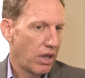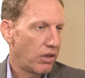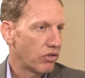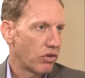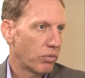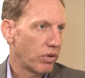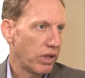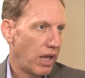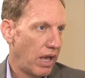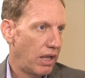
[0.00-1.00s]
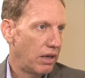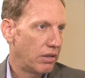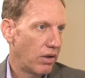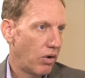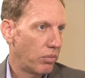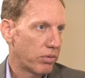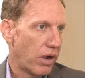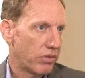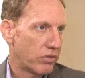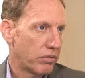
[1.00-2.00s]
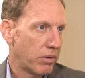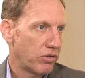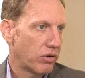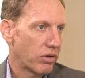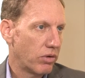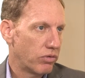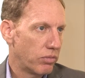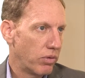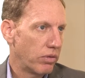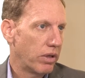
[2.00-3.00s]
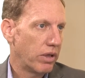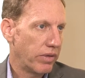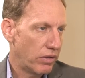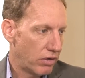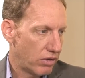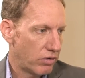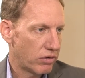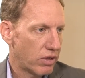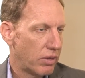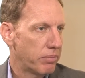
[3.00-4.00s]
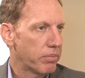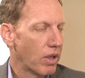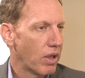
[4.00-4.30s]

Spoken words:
is going to really aid in the whole process and make sure it goes smoothly, and then you can just keep